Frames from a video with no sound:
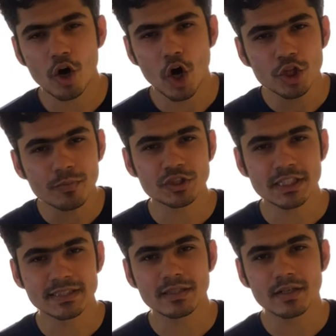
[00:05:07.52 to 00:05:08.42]
the projects
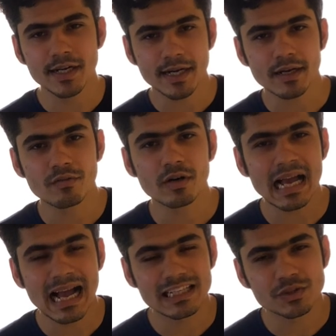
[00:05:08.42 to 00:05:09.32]
in the data world
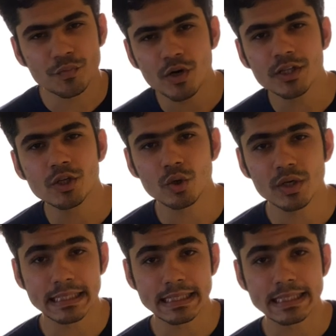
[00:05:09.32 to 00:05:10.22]
has one goal at
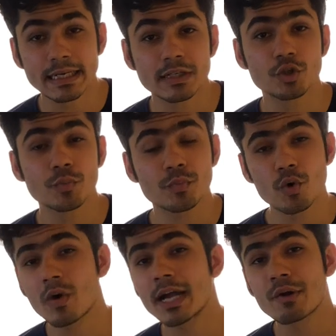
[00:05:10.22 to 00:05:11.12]
the end to
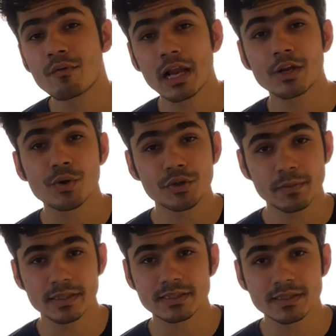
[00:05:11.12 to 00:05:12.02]
provide value to the
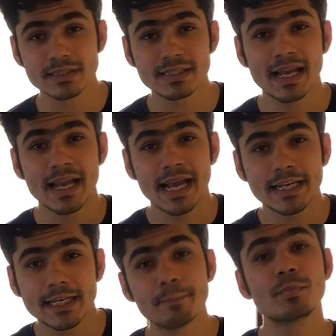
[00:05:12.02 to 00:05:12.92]
business and
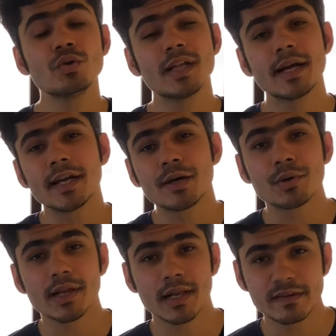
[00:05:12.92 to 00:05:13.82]
improve their day-to-day -day
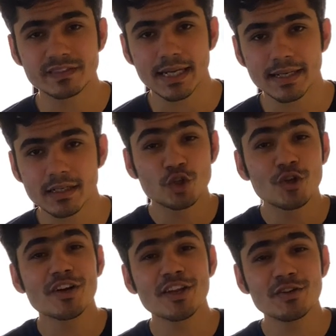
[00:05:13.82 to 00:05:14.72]
life cycle. So you
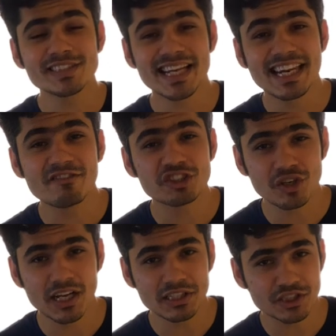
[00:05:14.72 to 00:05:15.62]
can use any
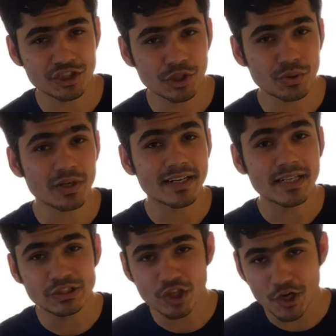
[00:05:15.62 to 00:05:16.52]
visualization tool, it does
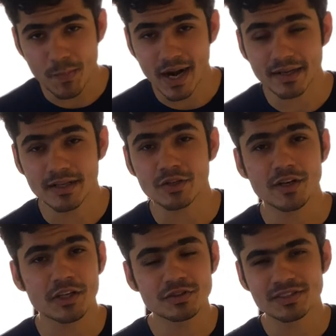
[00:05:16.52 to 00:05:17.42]
not matter. You can
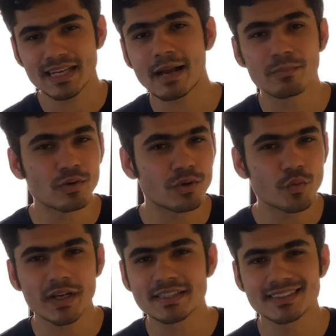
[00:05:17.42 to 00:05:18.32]
use Tableau,
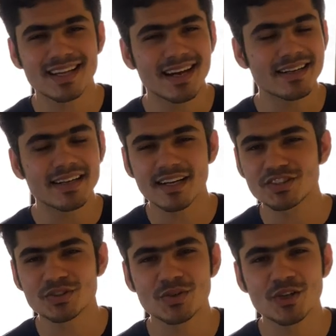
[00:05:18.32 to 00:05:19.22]
QuickSight, Data
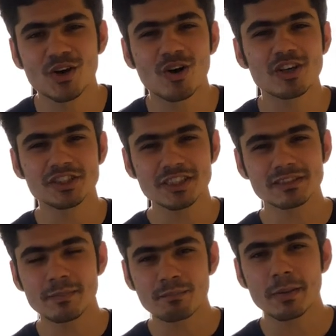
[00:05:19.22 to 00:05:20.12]
Studio or just
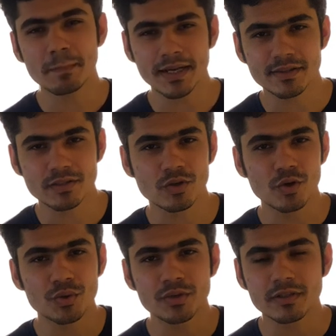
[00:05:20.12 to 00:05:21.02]
simple Python code
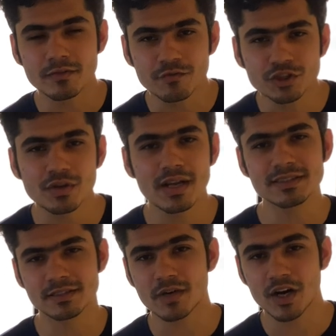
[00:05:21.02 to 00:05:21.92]
to visualize some
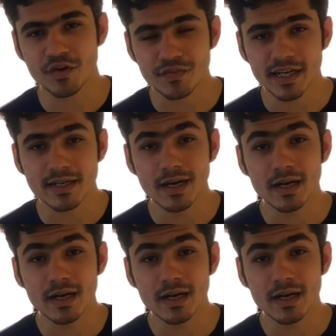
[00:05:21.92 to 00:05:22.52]
kind of data